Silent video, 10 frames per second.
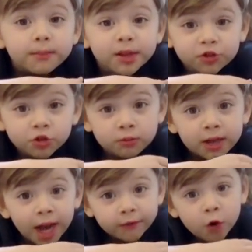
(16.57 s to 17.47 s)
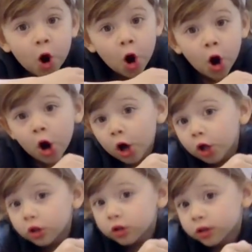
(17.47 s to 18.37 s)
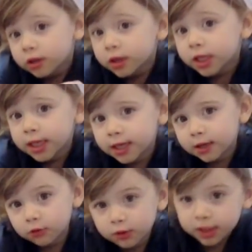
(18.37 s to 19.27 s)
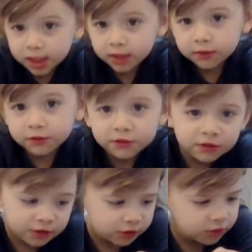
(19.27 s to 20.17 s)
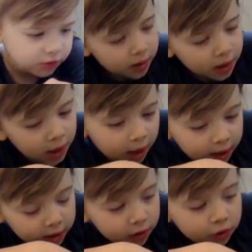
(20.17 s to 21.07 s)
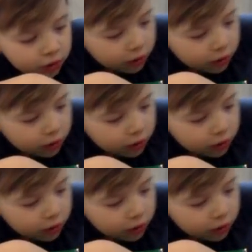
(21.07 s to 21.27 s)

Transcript: make sure we have all the ingredients: egg,